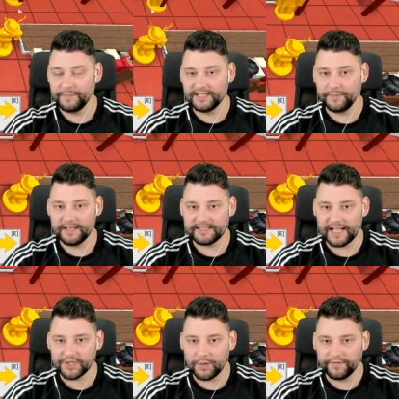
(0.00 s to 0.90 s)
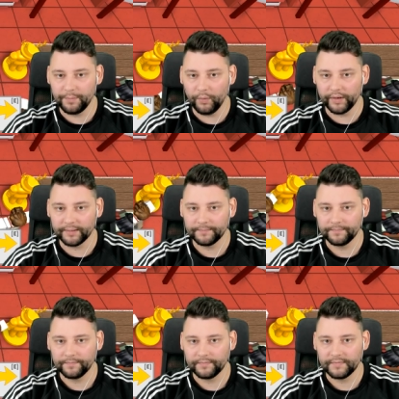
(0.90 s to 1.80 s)
is meant to be a statue of your boy.
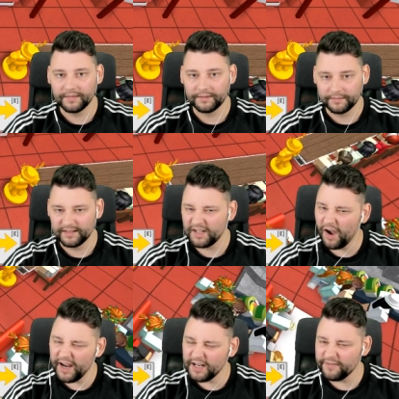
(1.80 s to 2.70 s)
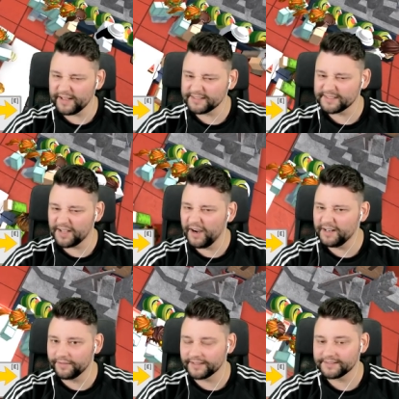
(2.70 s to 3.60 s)
Kind of is.
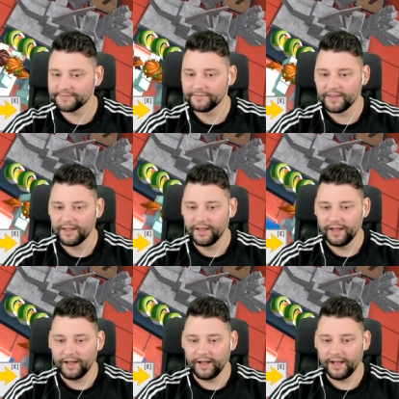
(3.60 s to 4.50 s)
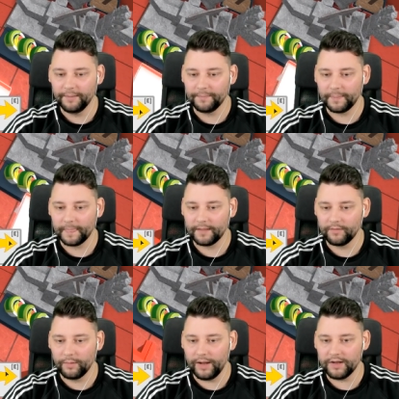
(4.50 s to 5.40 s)
Kind of is. Um,
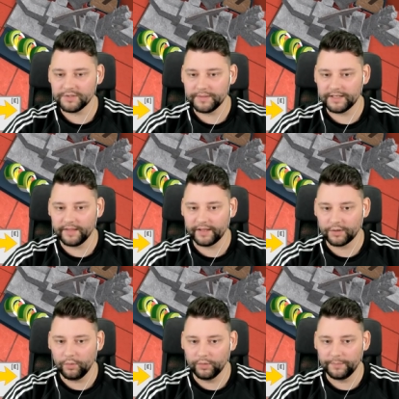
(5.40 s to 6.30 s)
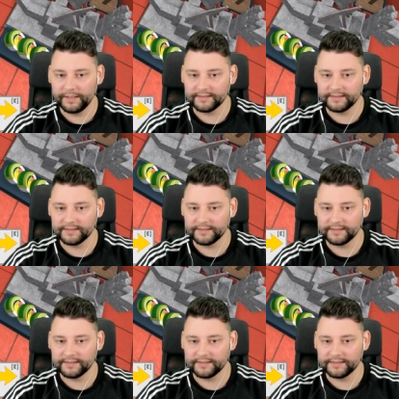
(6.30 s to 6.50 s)
right, what else we got then? Corner